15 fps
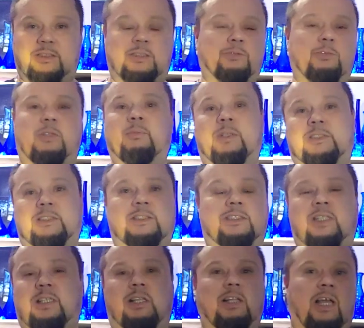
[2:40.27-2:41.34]
and the remixes
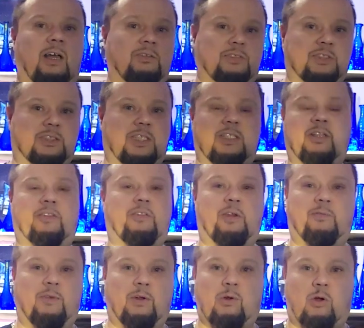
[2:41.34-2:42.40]
and the lounges and the
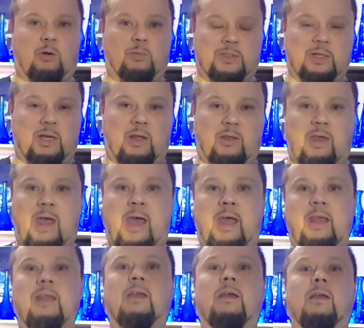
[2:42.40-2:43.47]
Thievery Corps and all that.